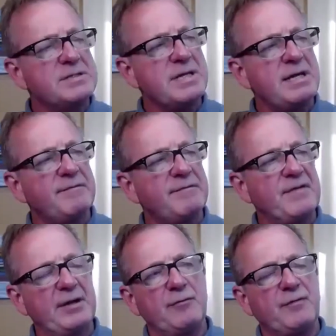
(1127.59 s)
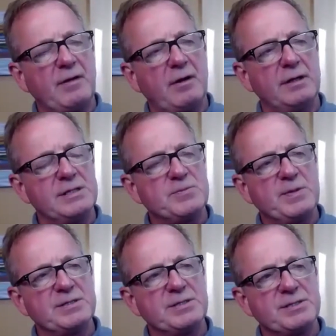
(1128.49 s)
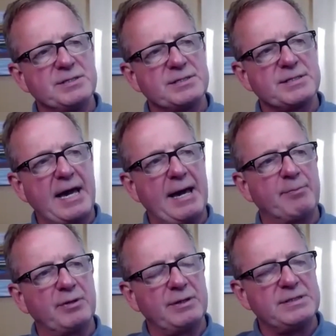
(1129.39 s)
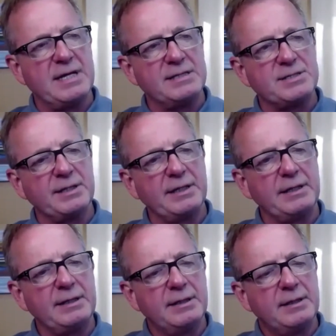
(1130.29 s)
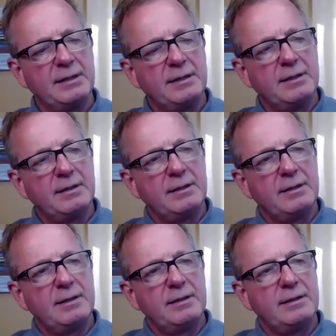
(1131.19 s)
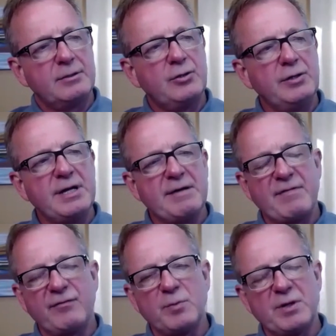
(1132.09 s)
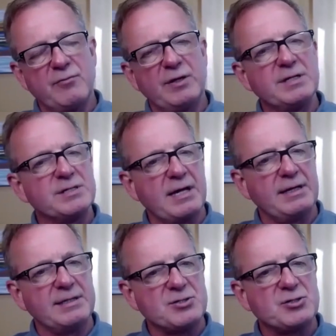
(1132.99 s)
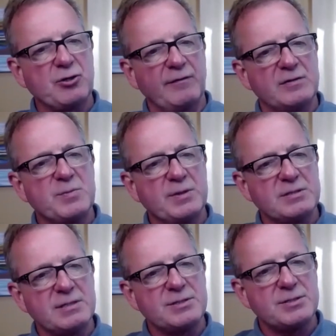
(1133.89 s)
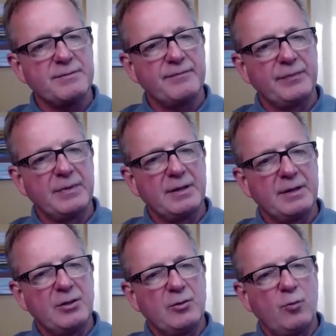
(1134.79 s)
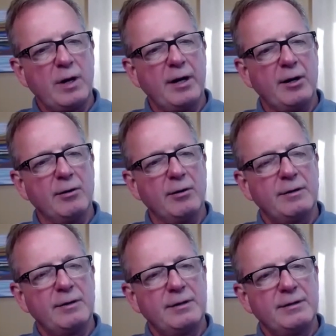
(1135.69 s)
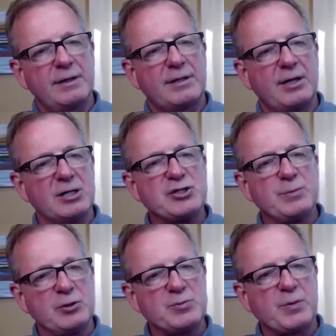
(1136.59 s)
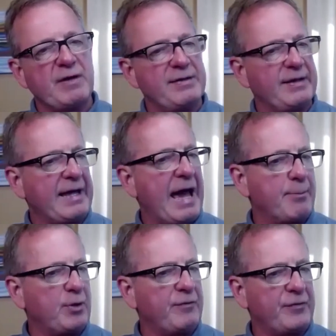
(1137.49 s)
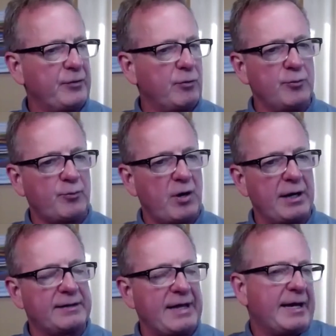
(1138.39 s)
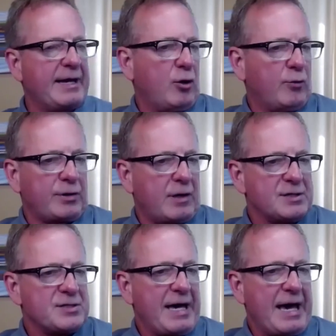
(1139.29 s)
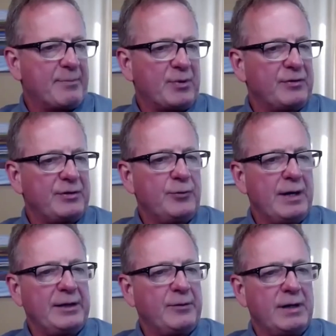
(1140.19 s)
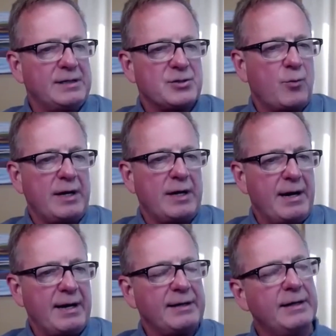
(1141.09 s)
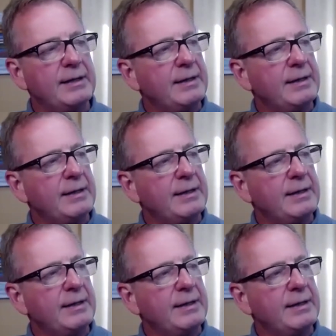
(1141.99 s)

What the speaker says: you say the fatal flaw in this business is its capital intensity, could it have ever been redesigned as a service business where the customers provide the capital for their own product? They got a lower cost of capital than you anyway, so why not?